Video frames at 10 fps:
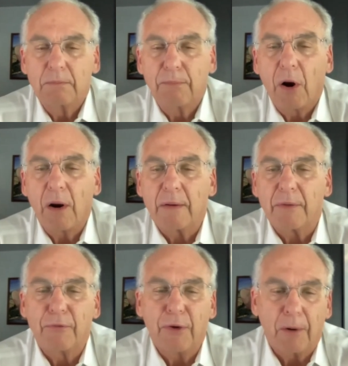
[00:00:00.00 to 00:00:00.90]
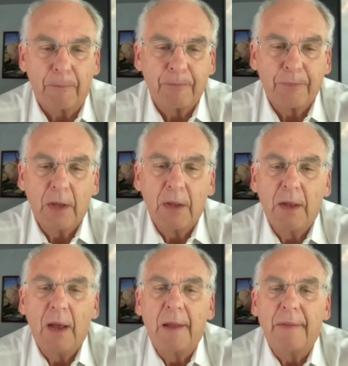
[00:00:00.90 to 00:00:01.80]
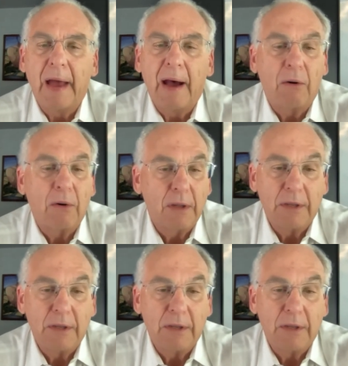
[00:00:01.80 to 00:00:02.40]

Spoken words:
part of the film. Now,